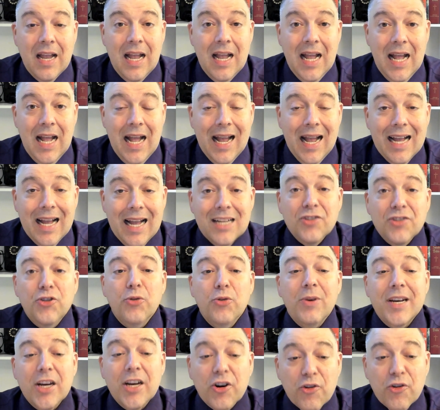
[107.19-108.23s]
and to
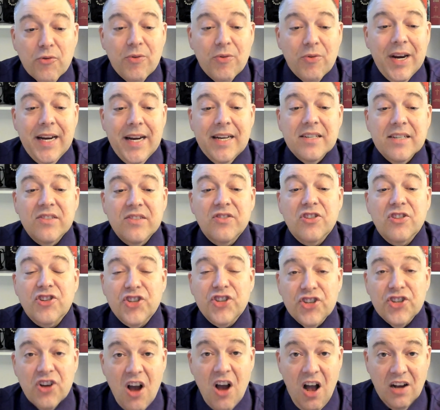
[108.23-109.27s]
increase the
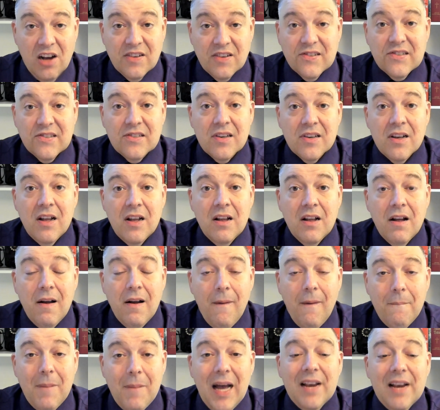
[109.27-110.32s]
shocks
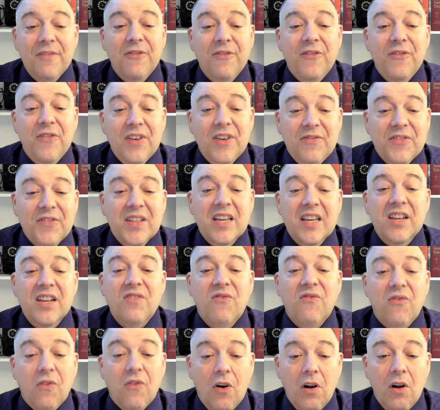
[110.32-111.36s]
by 15
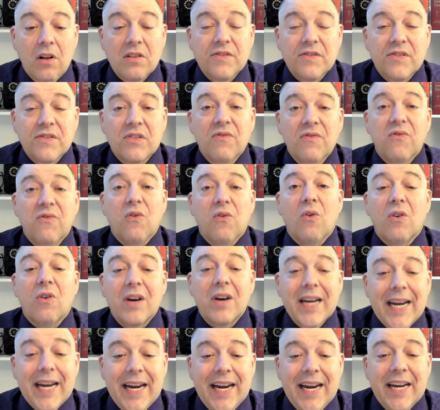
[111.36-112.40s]
volts for
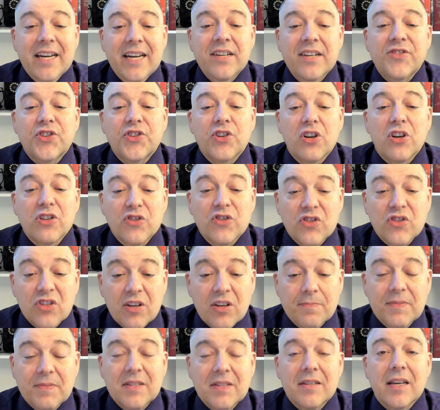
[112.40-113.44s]
each
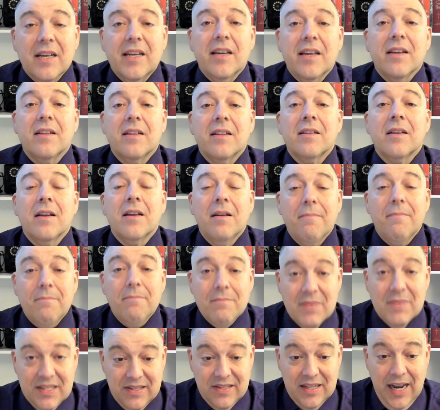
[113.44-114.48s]
subsequent
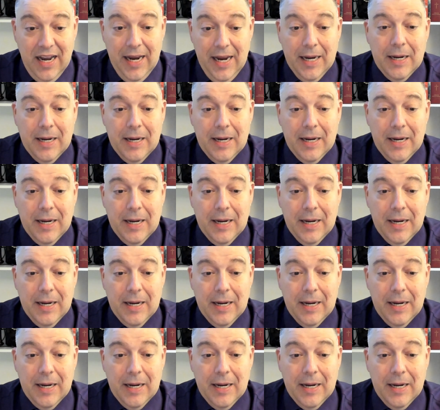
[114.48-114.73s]
mistake.